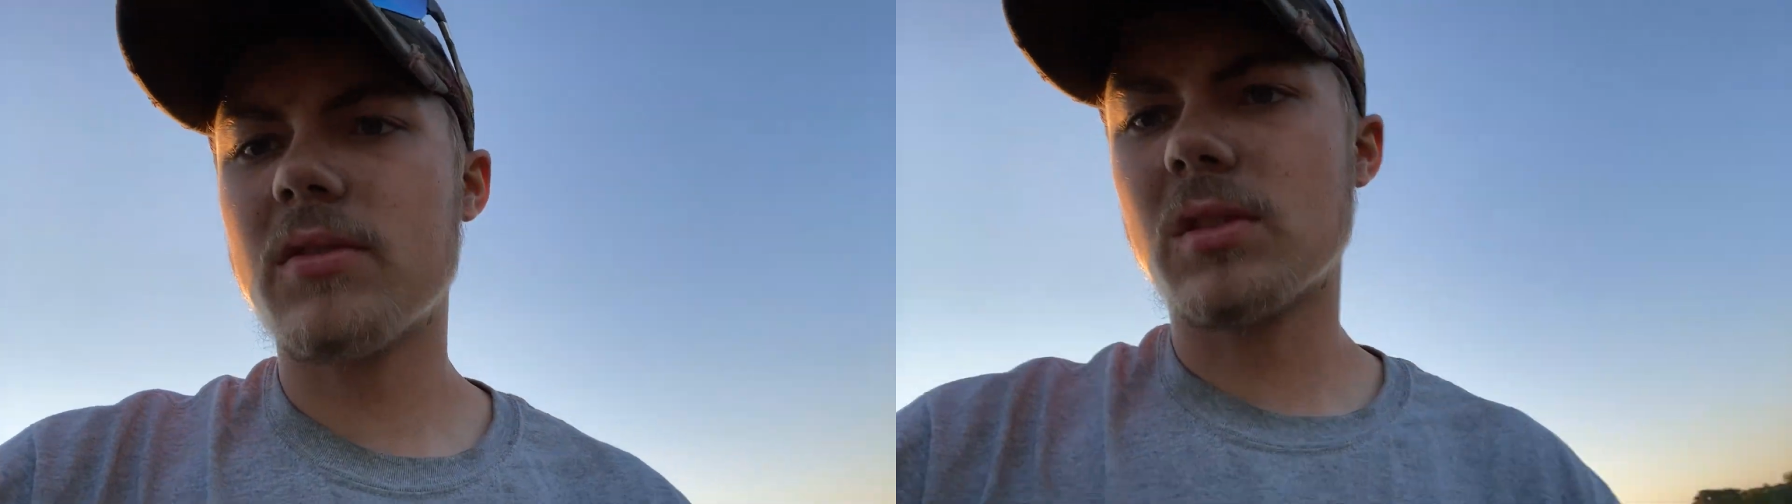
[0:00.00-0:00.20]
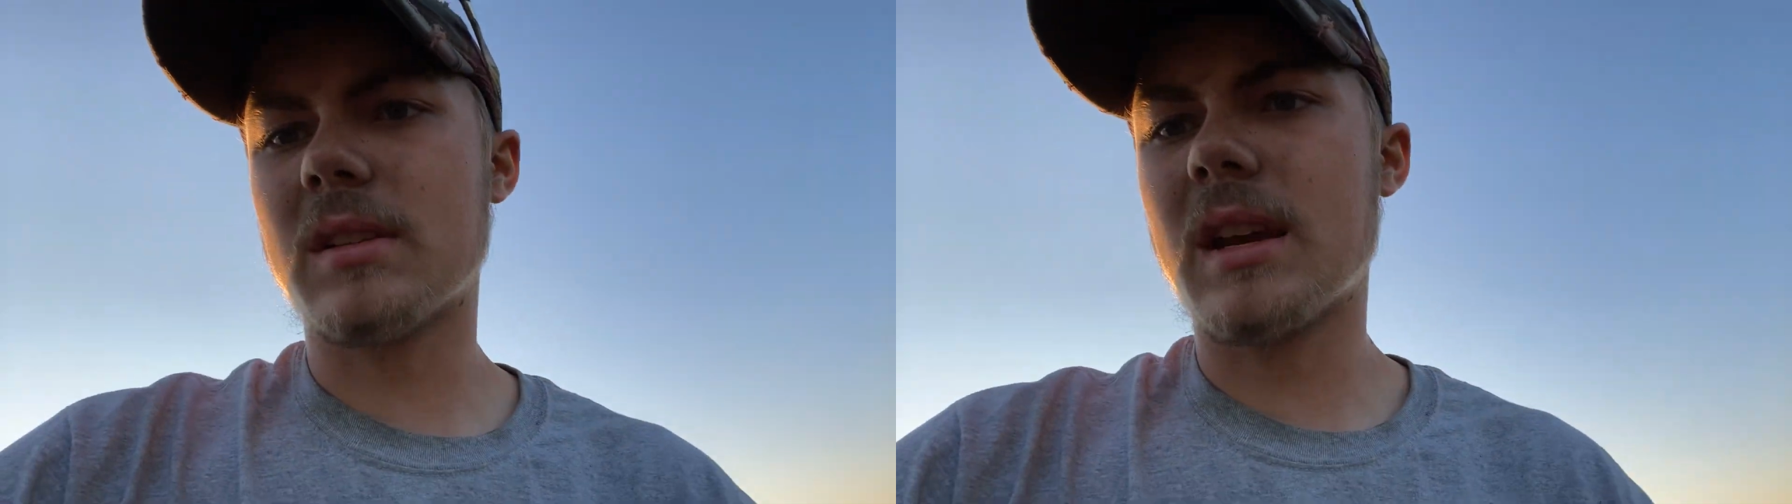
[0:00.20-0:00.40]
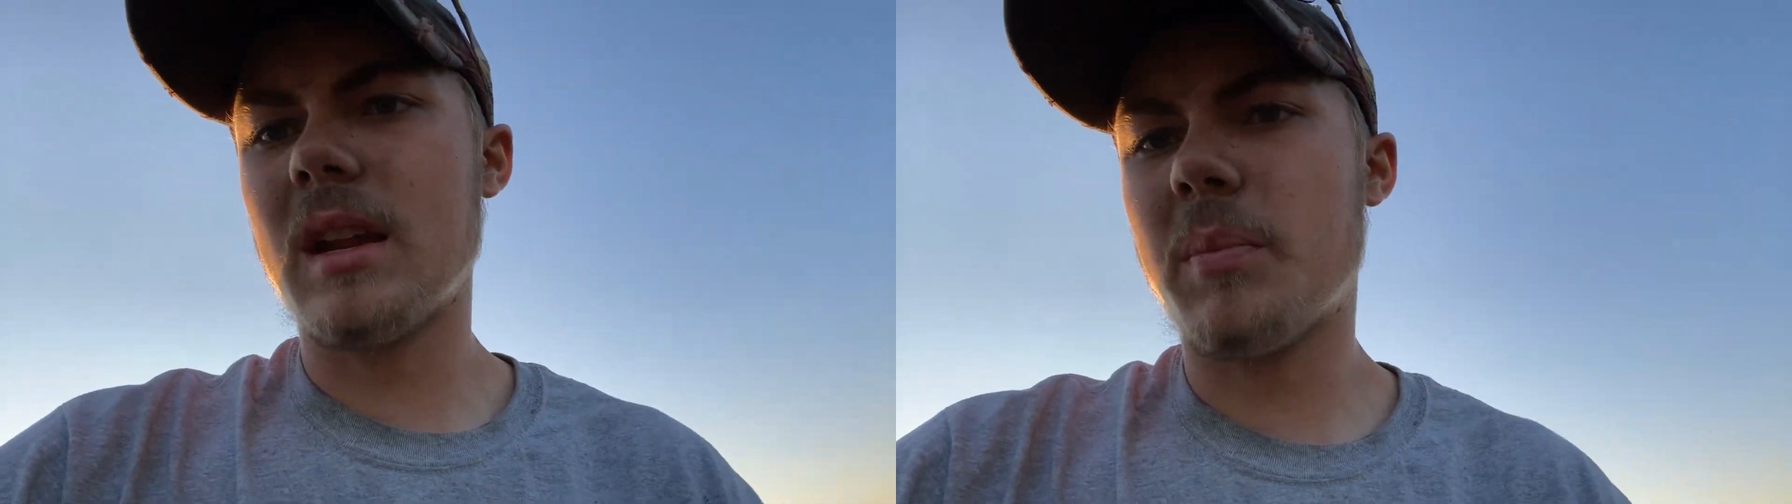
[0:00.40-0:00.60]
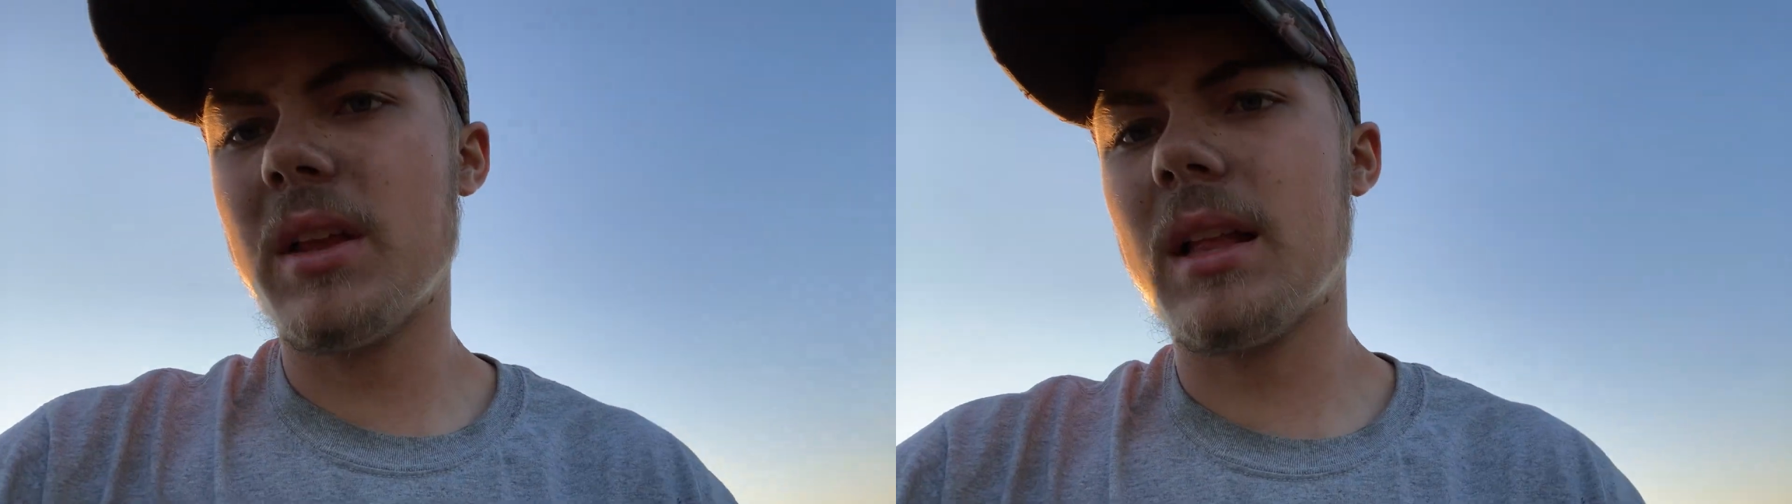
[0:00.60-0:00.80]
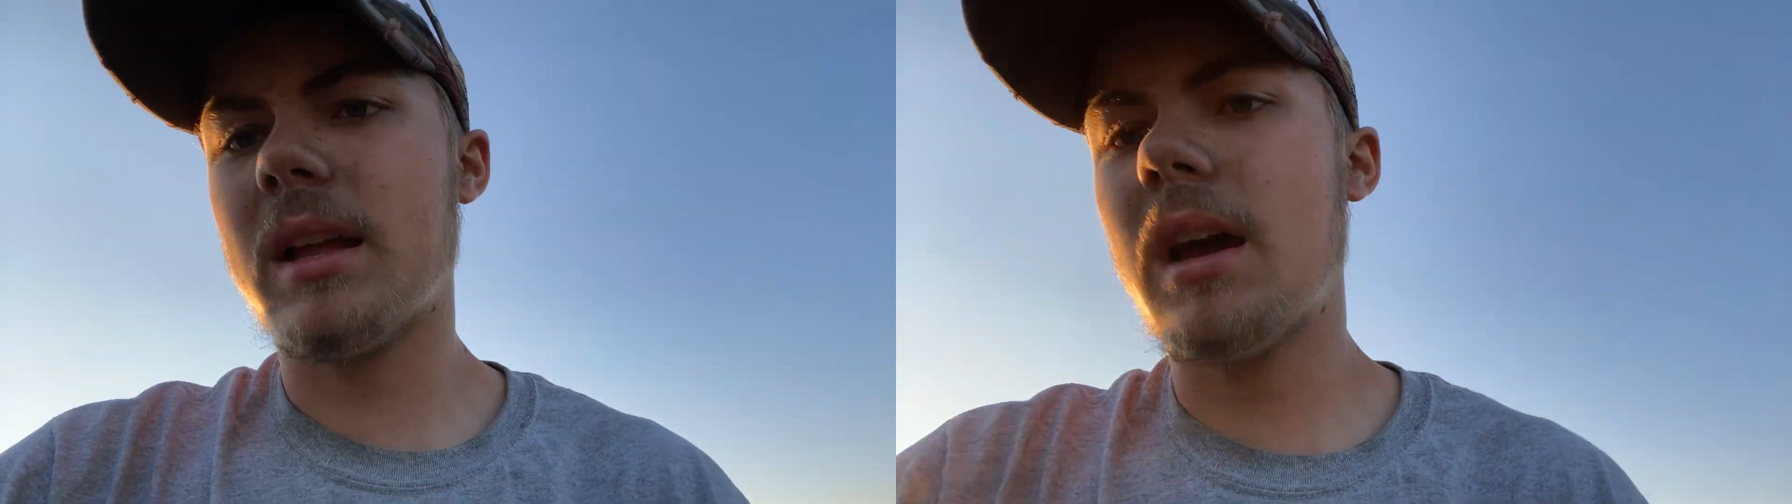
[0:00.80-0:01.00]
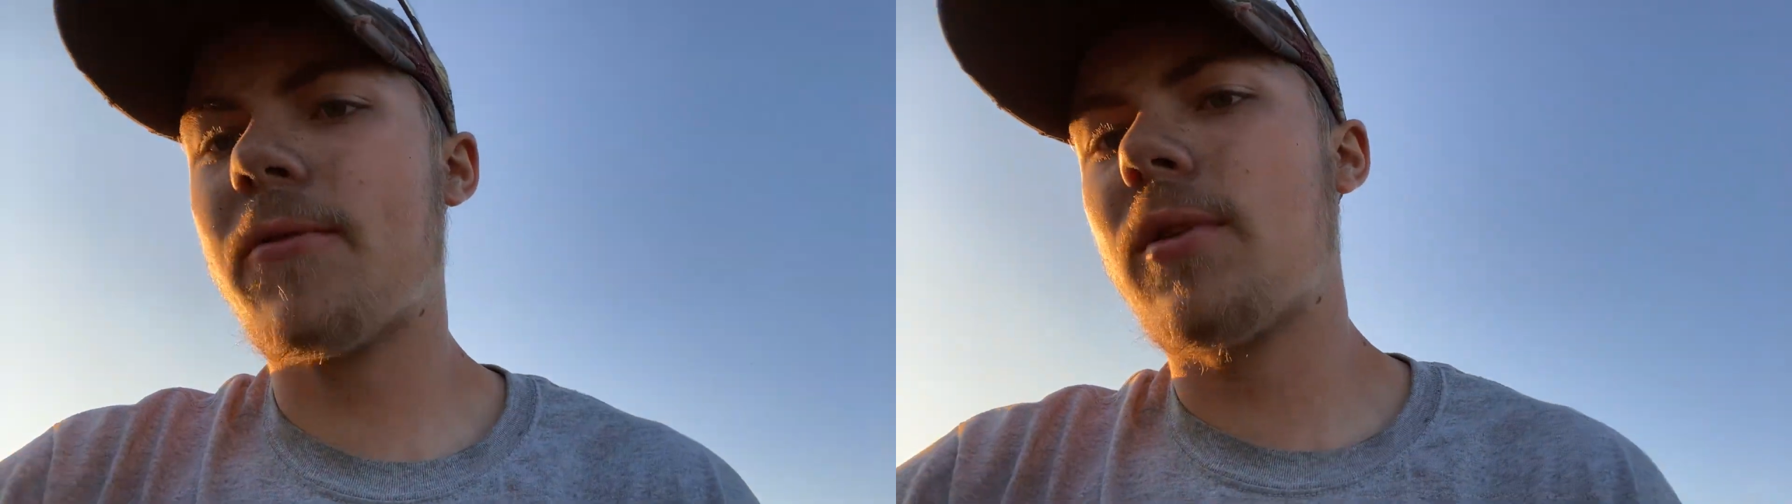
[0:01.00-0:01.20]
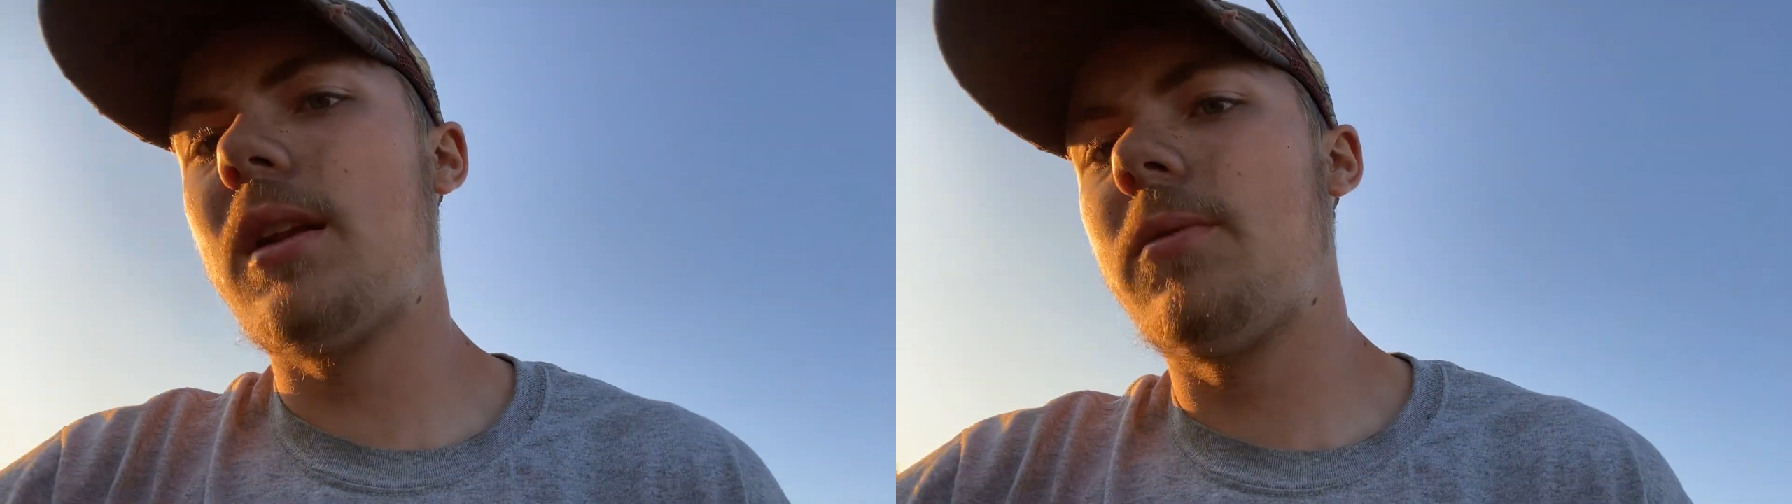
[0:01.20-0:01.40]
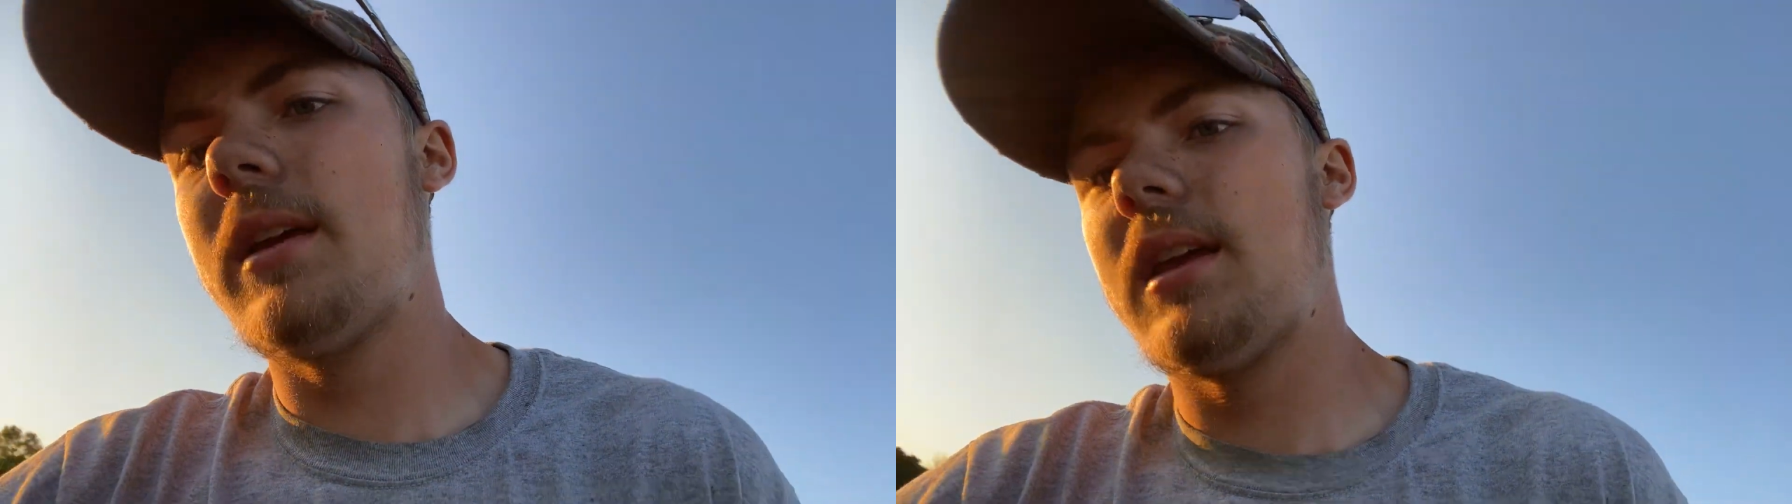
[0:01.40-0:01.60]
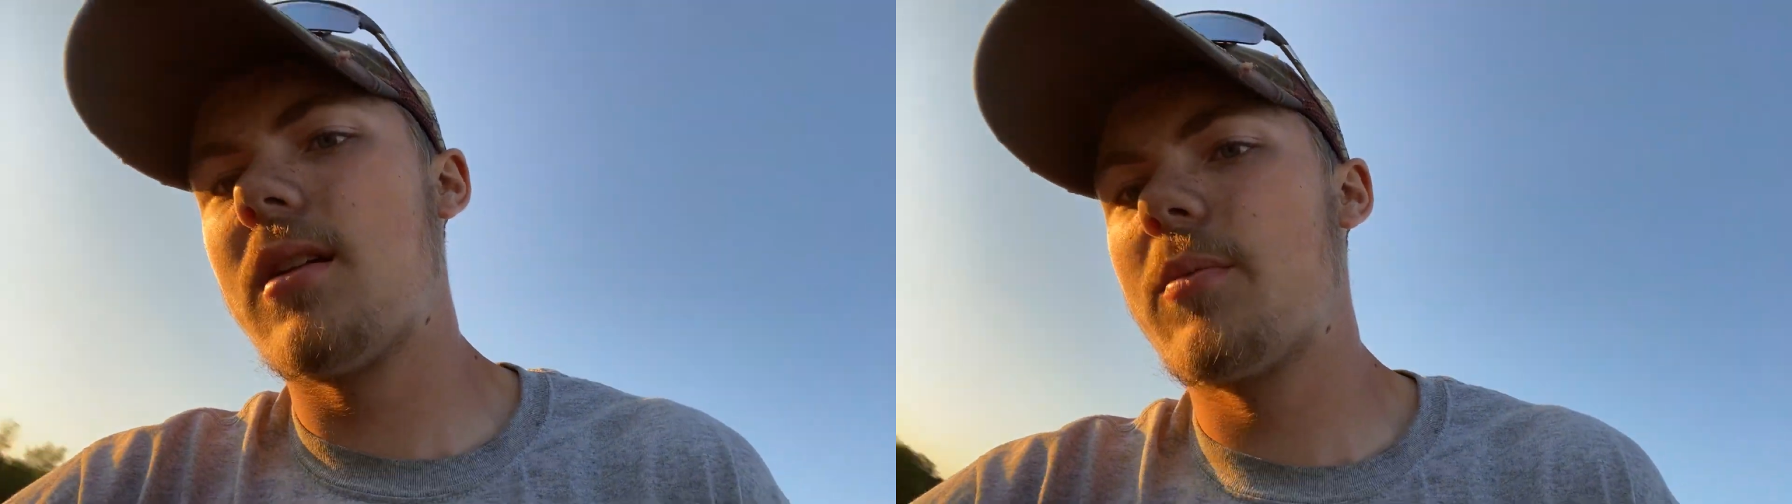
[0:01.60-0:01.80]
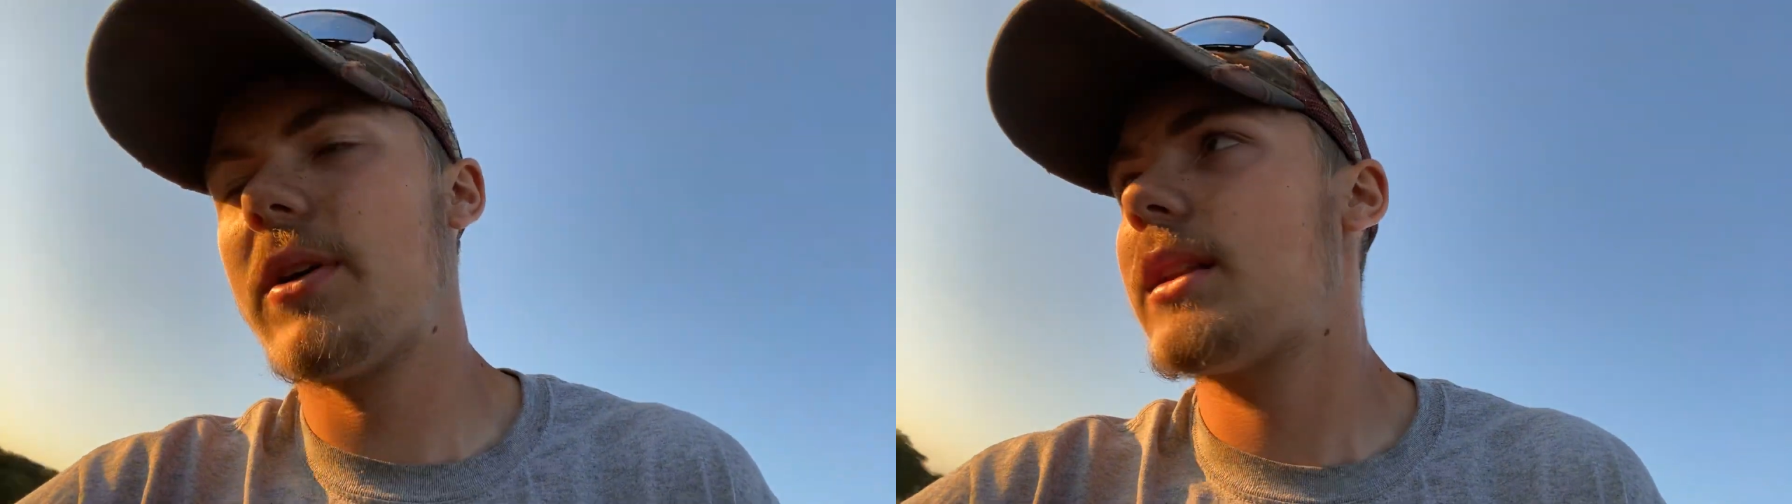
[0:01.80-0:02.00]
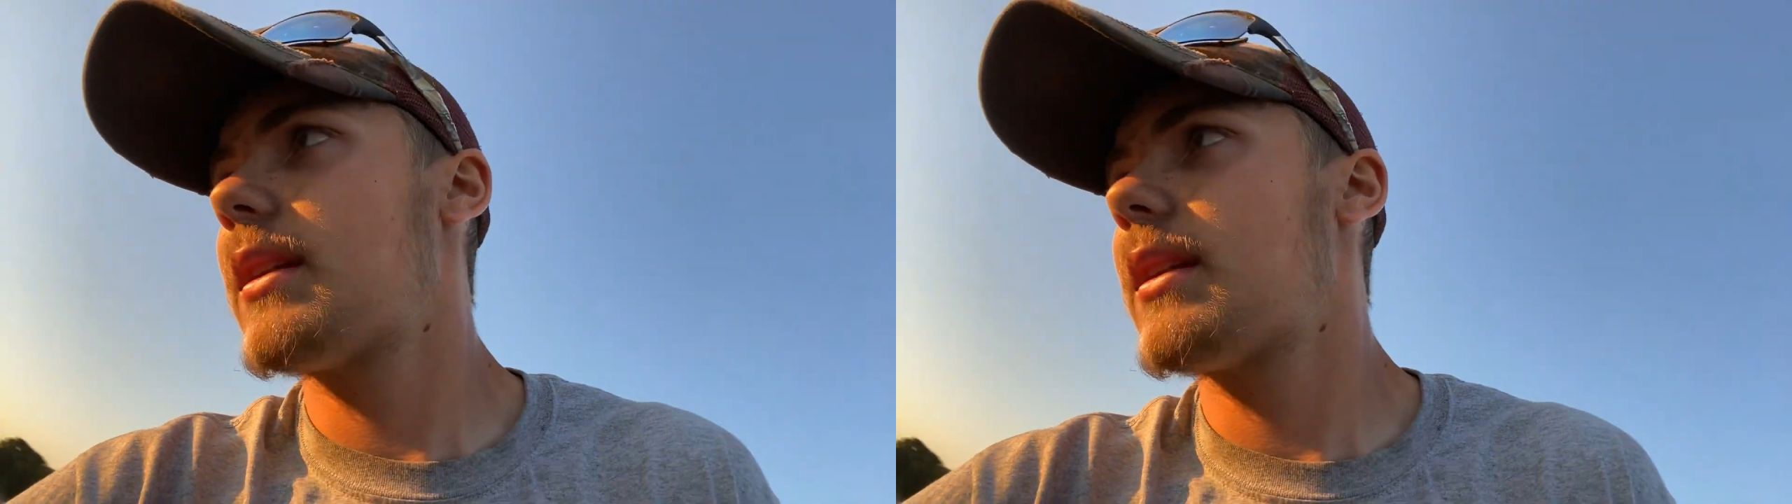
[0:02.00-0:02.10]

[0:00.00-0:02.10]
so it's kind of peeling off right away here. But